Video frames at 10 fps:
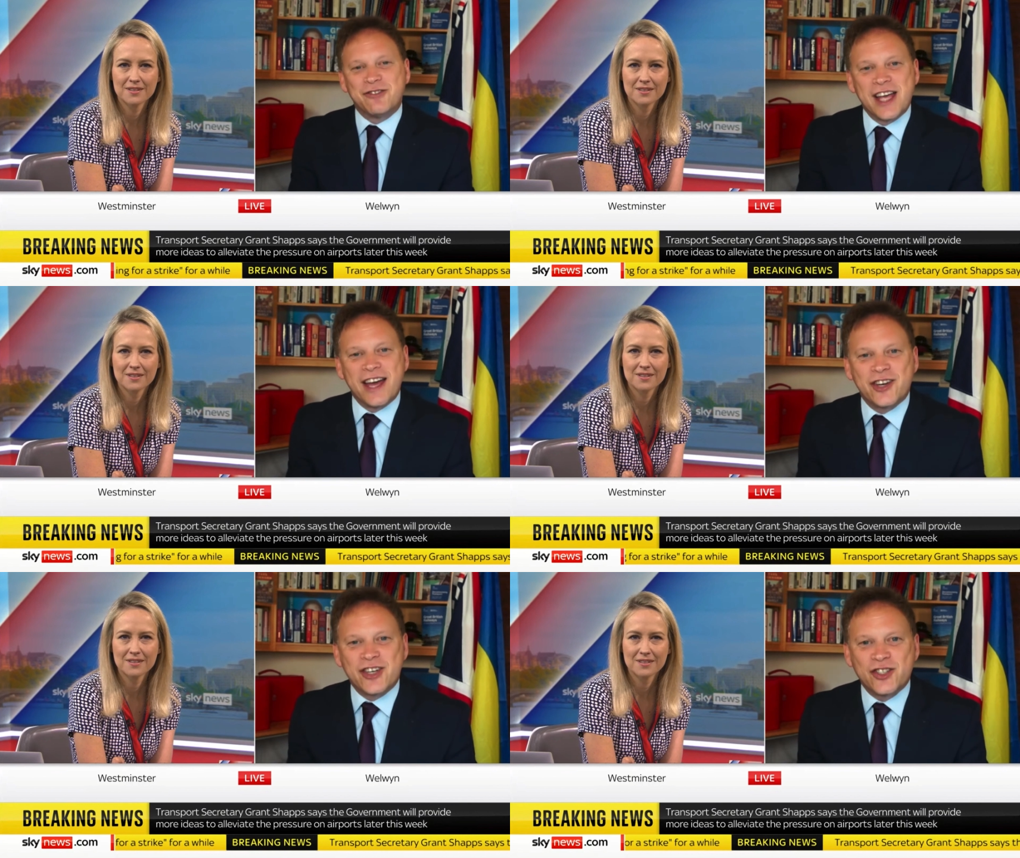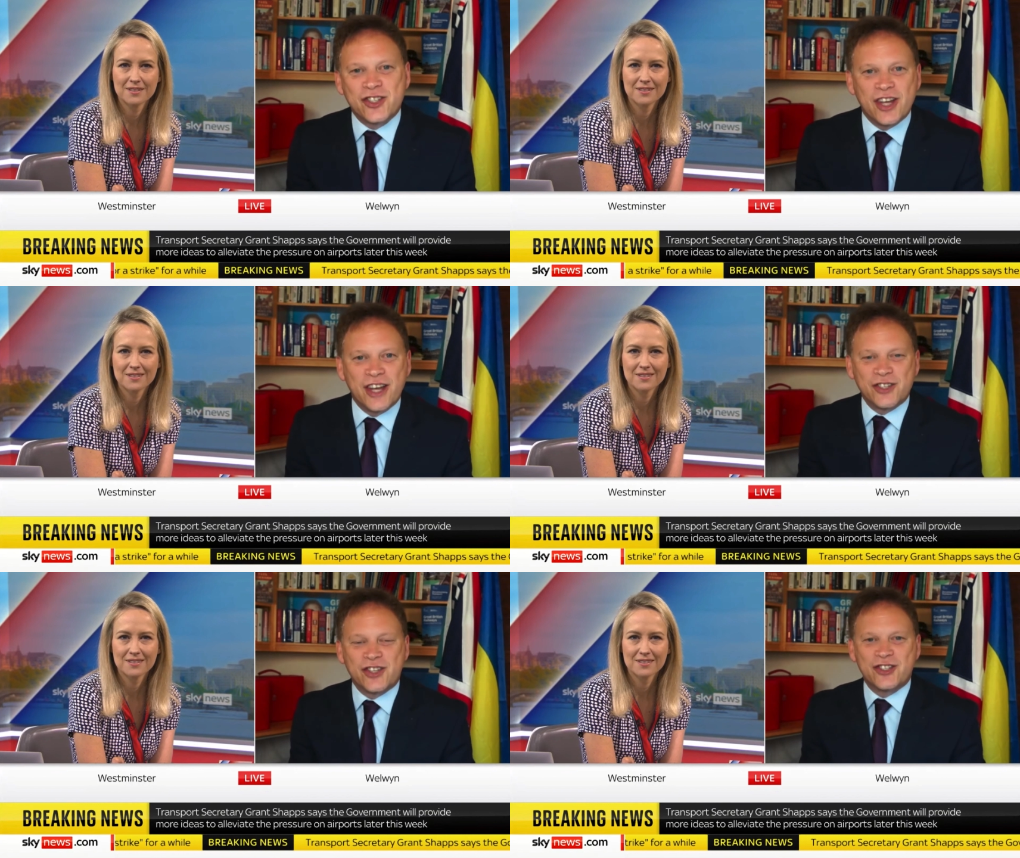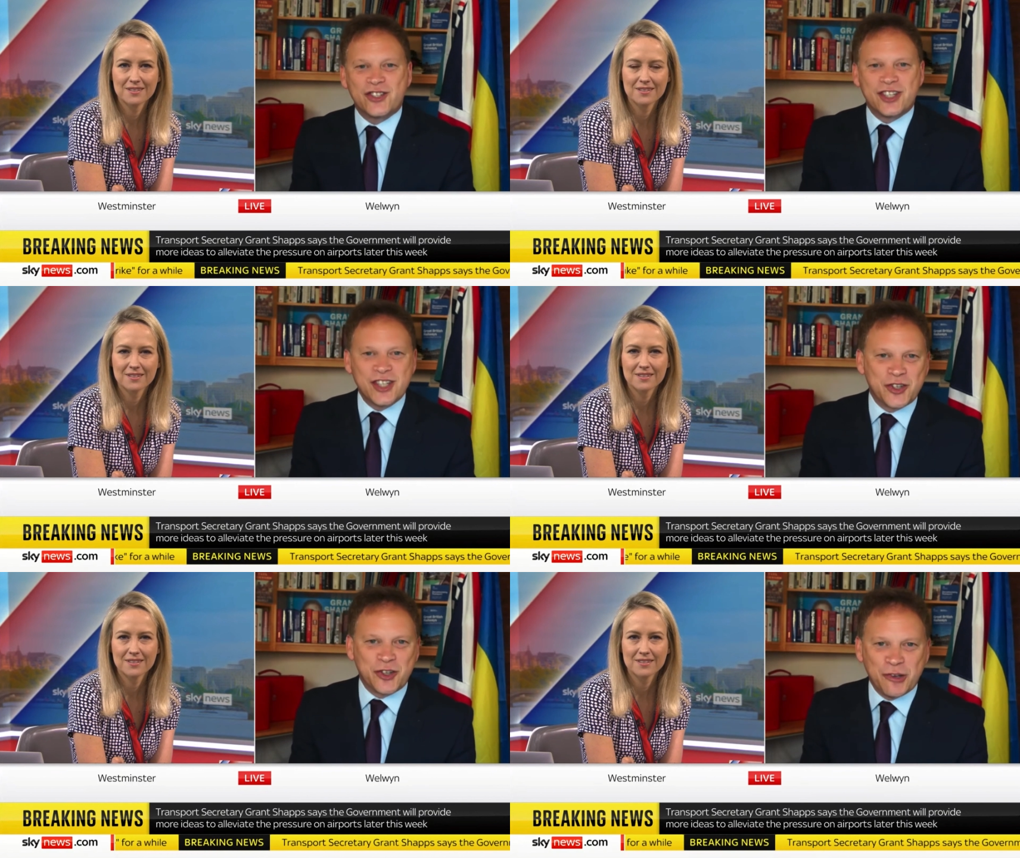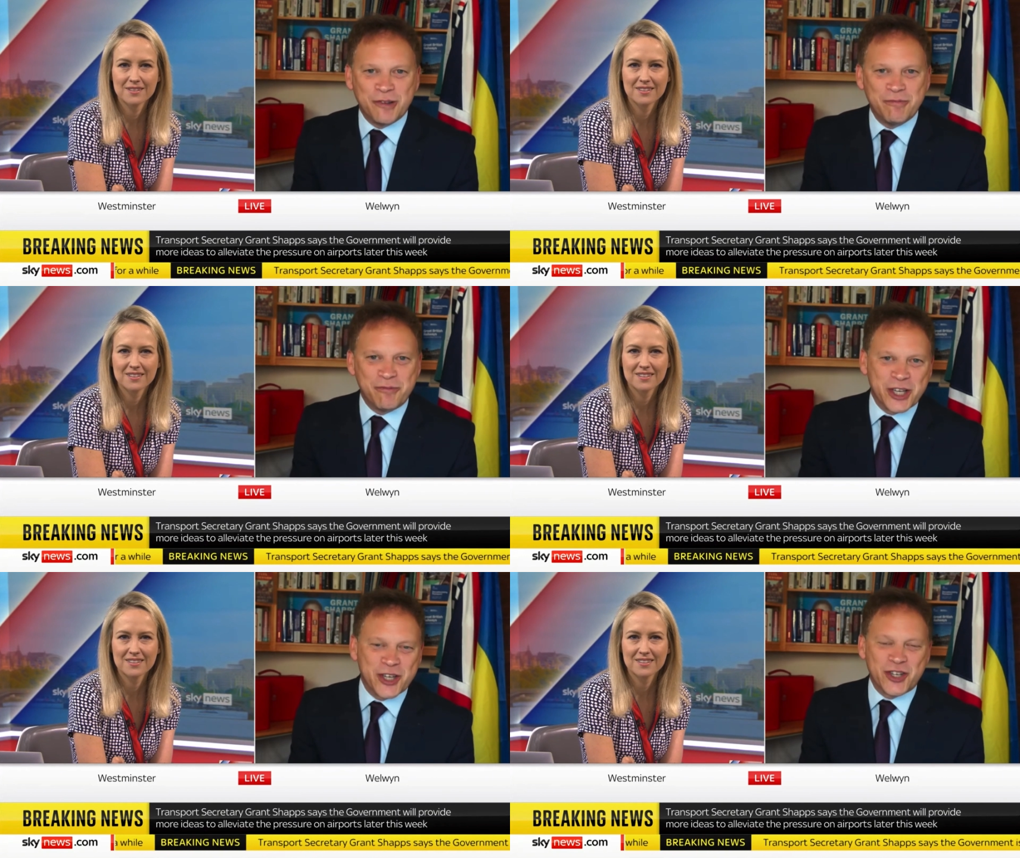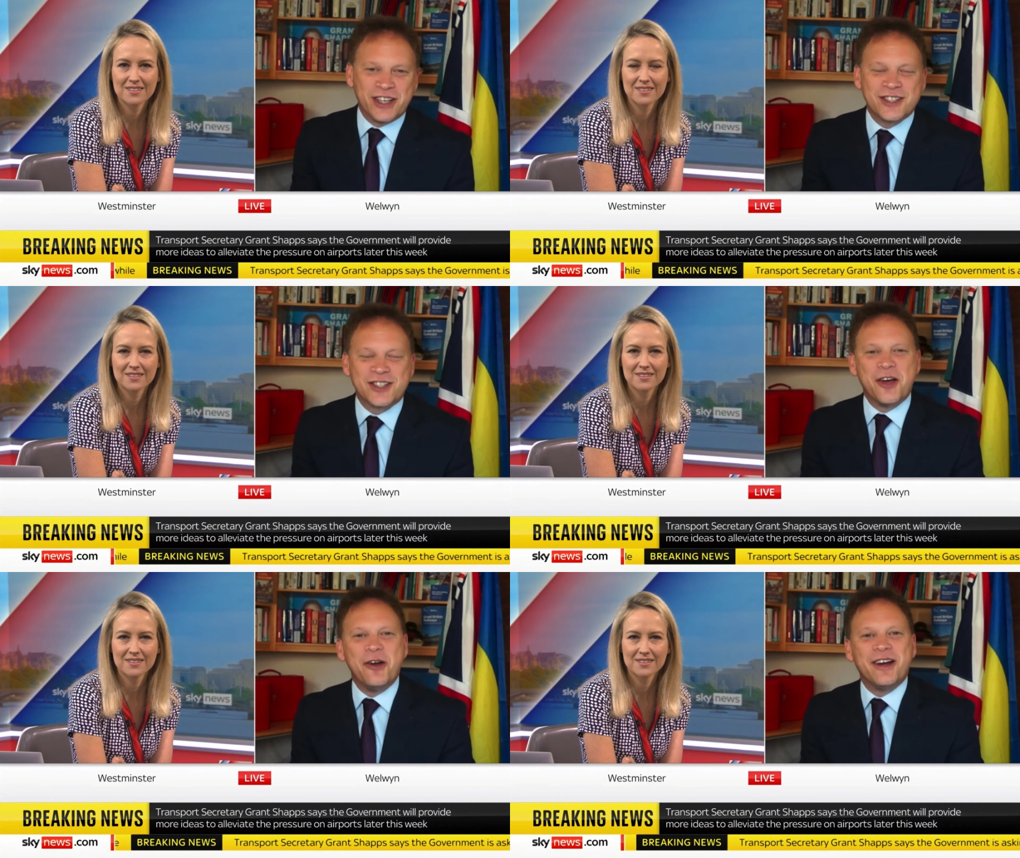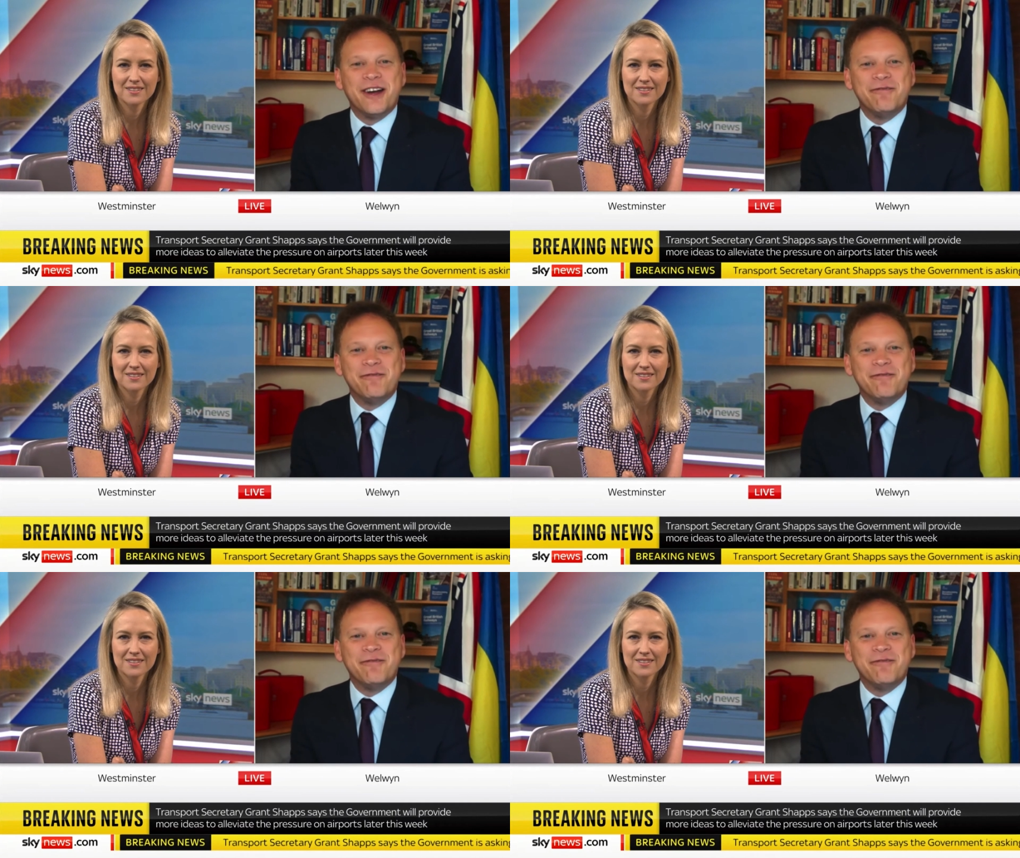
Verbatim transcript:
Speaker 1: I have to say, actually, it's a, it's a statistical prediction. So,